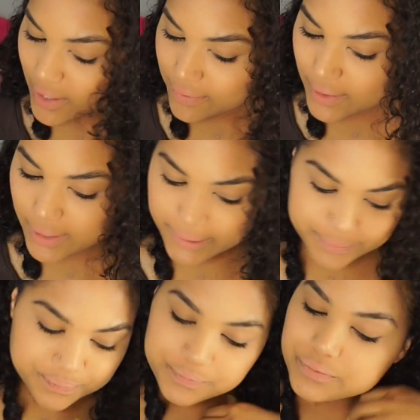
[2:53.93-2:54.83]
And
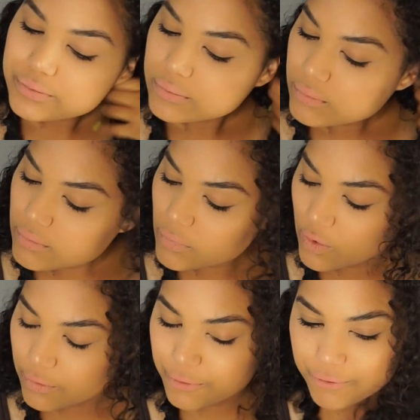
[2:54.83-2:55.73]
then
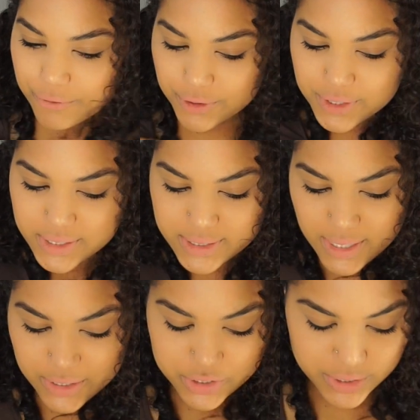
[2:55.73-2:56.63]
for this
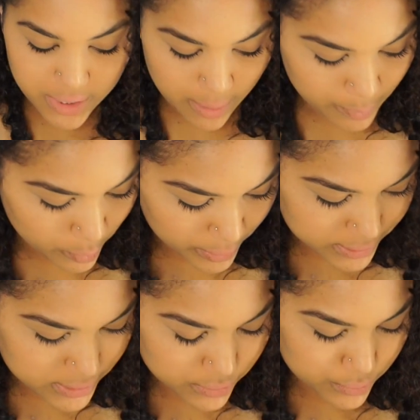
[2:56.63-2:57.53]
section, I'm
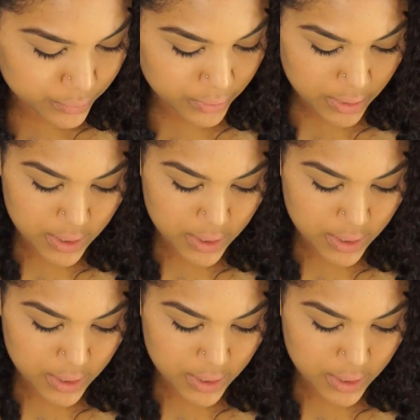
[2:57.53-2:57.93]
going to